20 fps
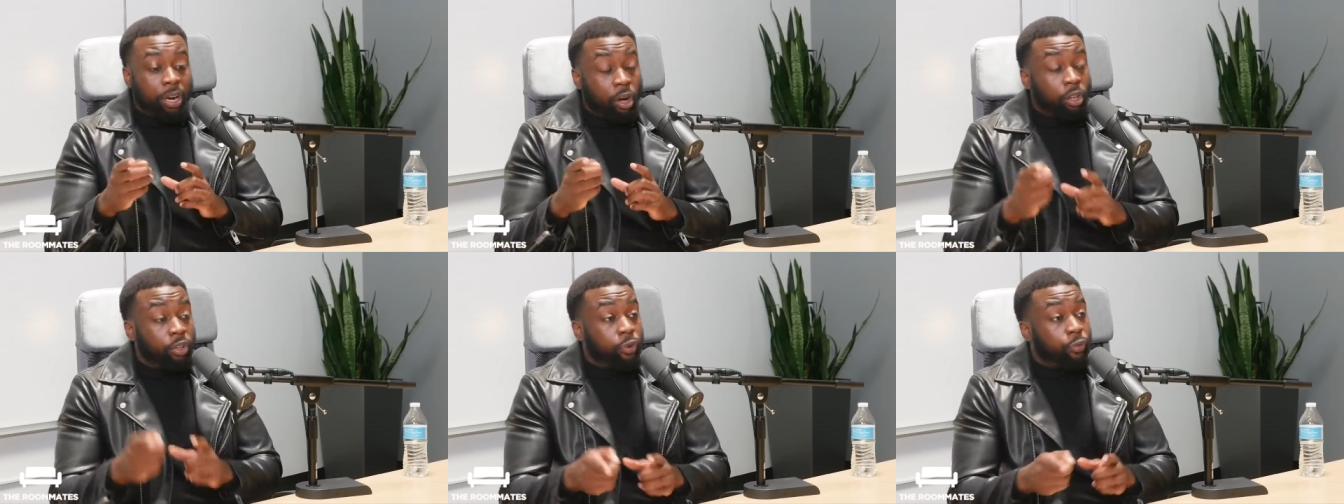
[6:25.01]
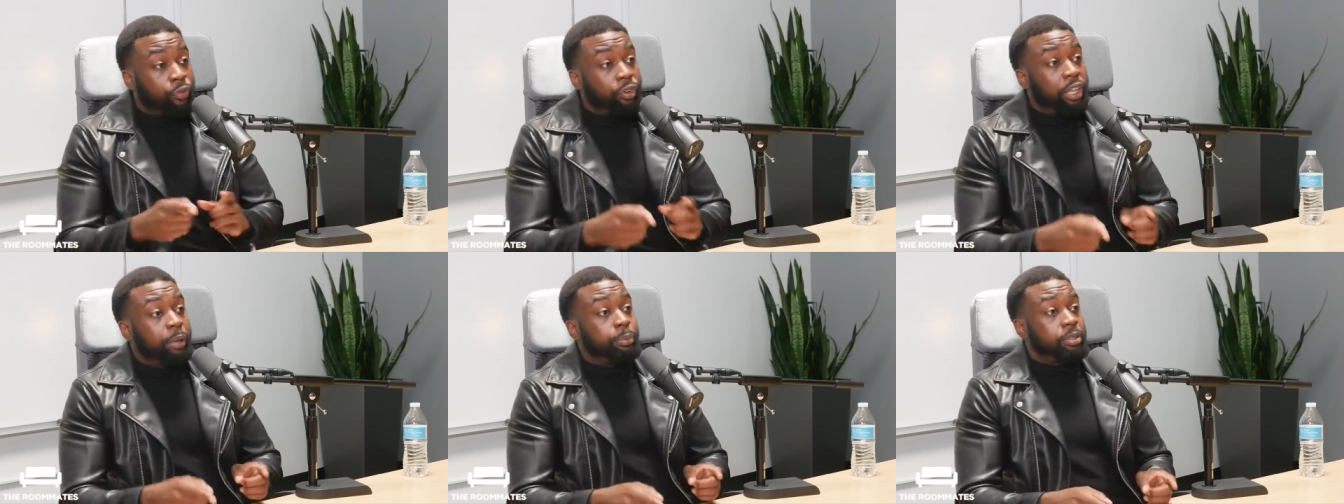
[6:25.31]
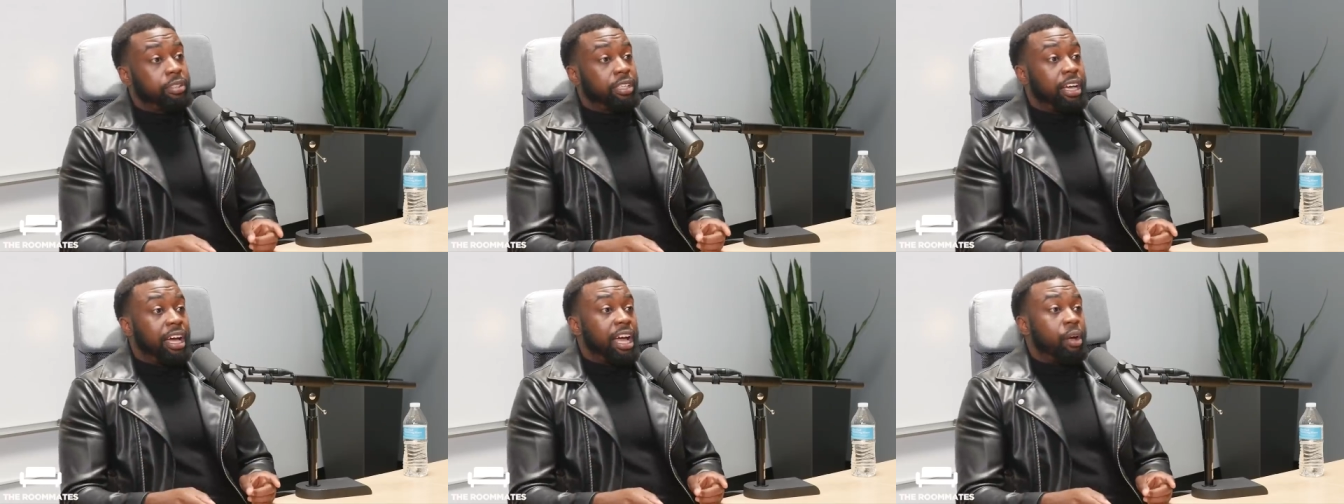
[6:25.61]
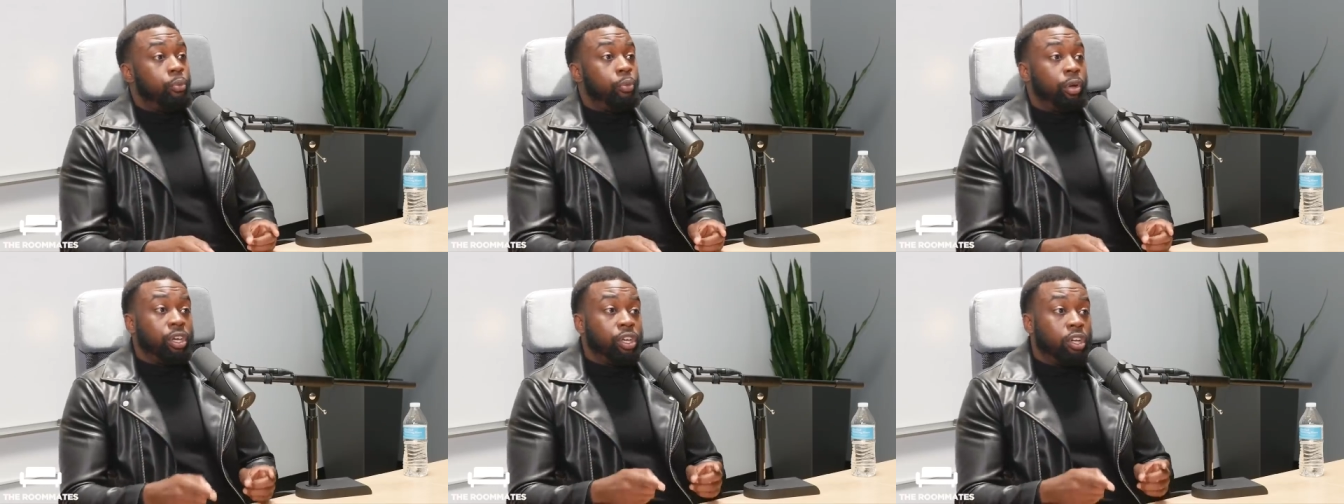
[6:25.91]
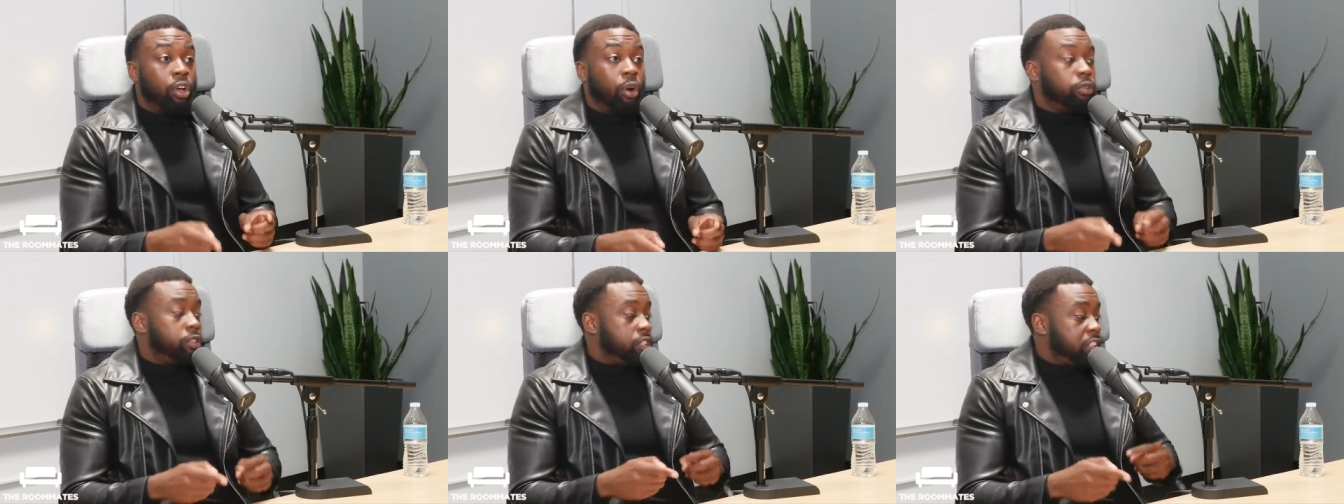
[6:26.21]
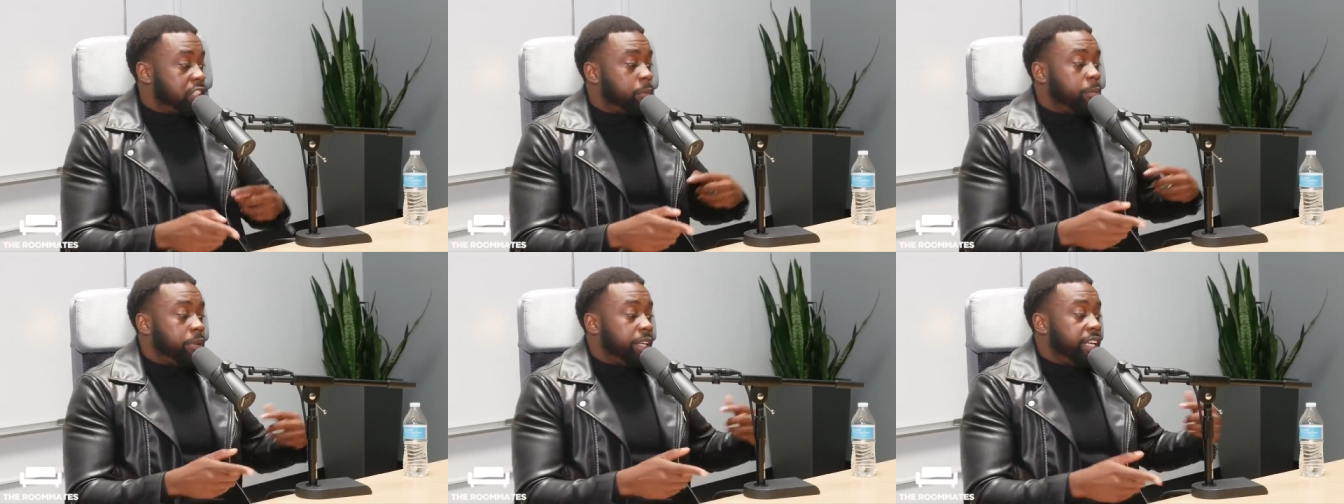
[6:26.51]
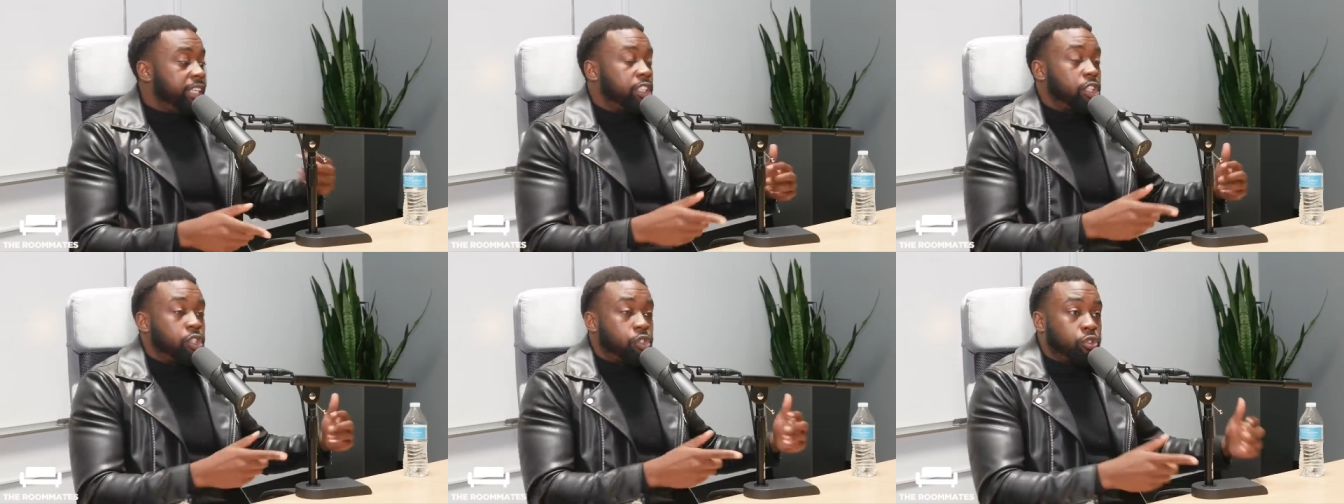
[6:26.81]
But on the flip side, when you go to some of
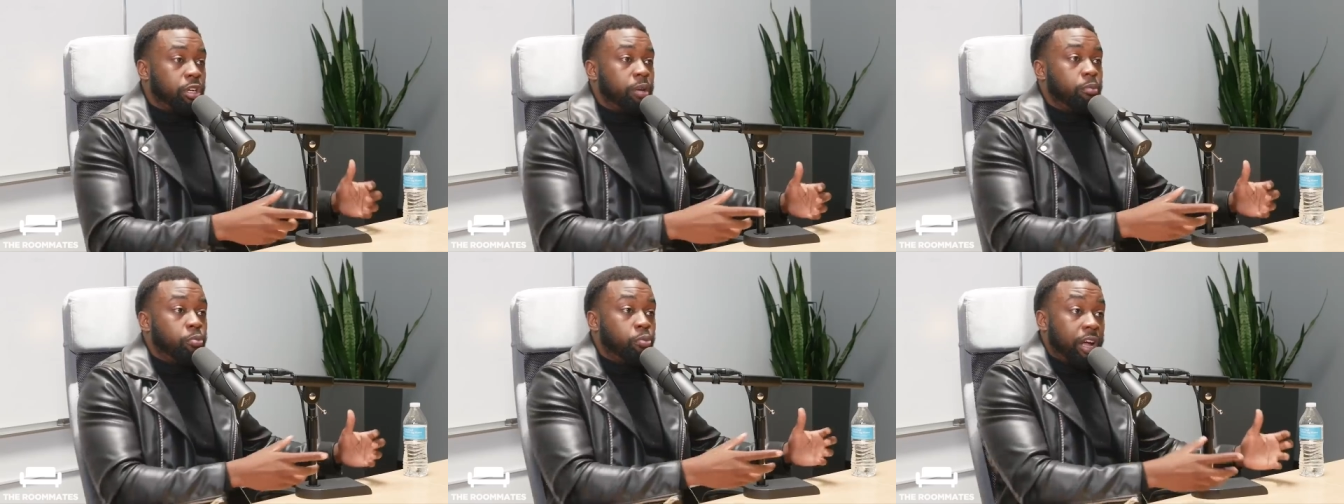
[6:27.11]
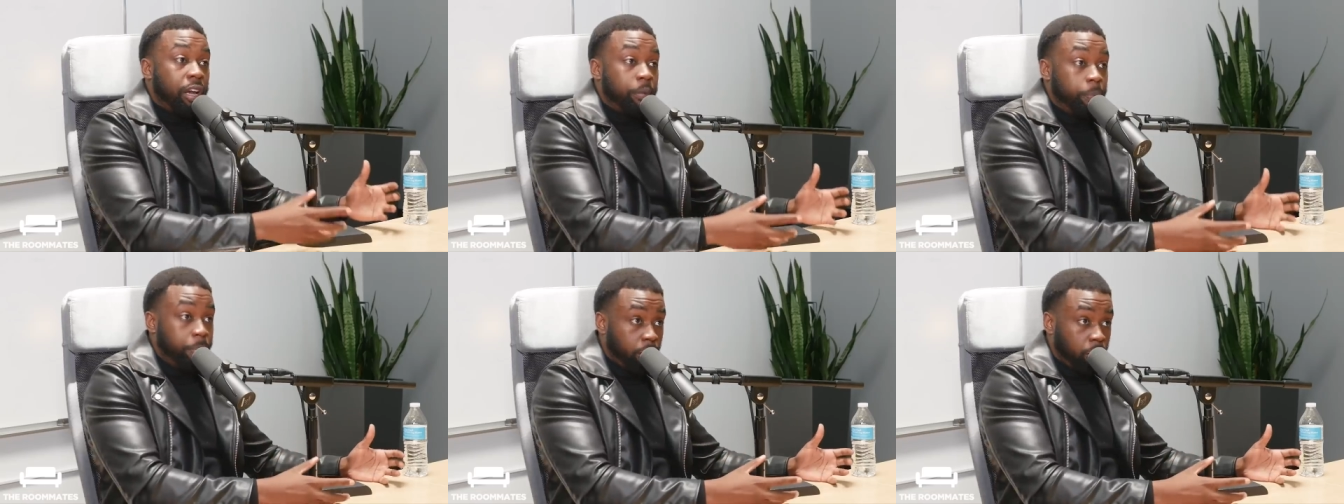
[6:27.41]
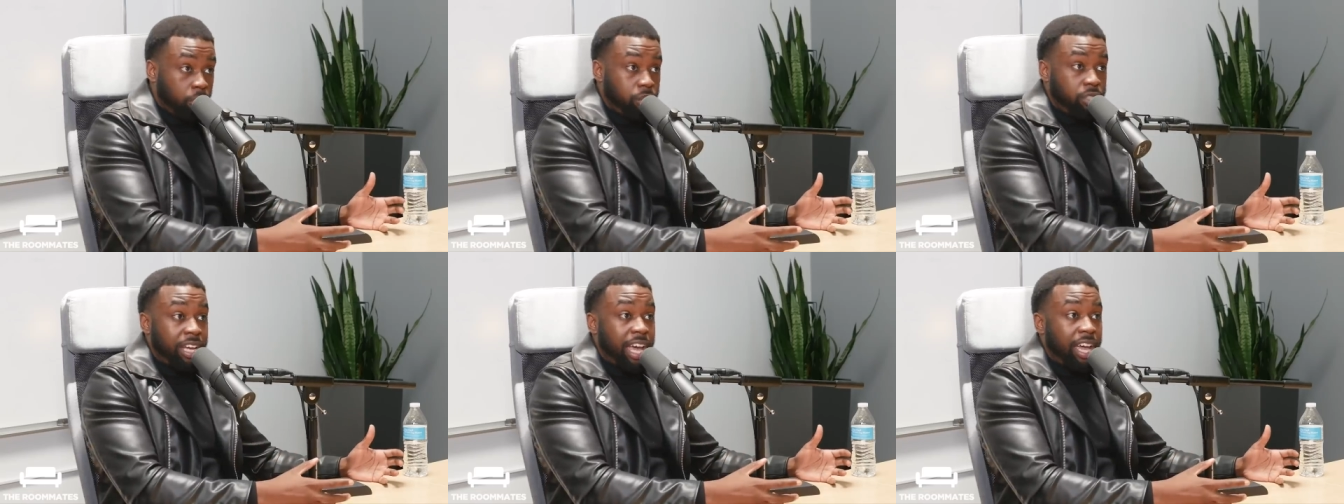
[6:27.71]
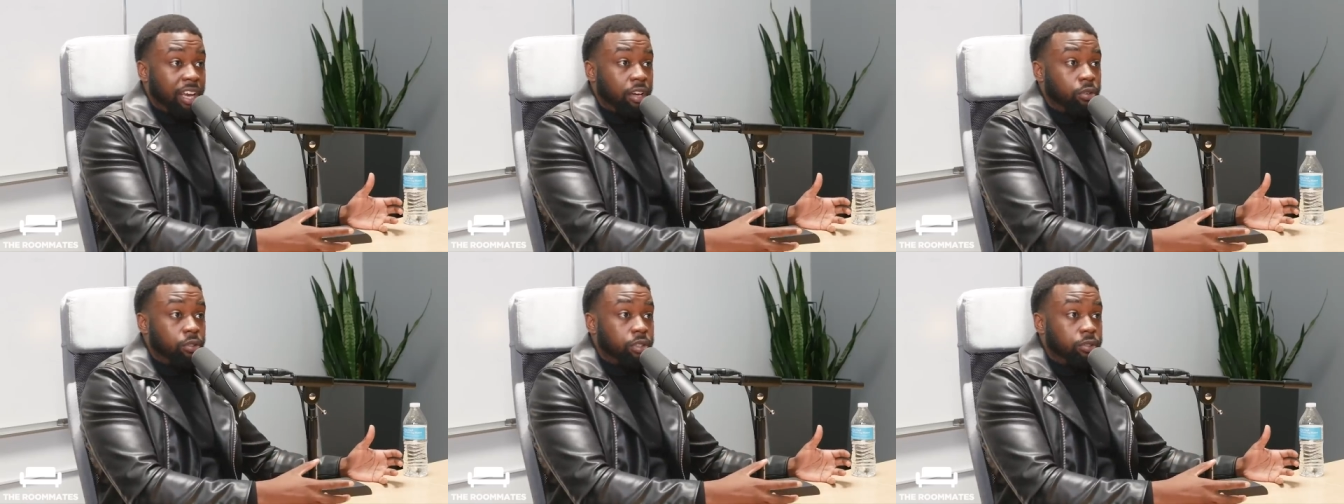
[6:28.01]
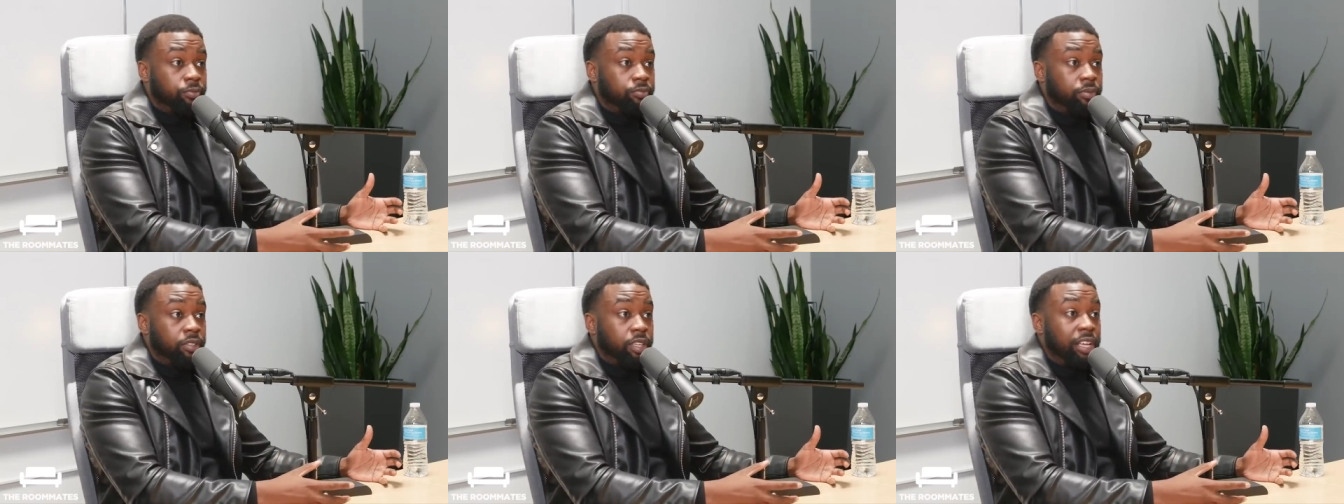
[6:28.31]
these extreme red pill channels,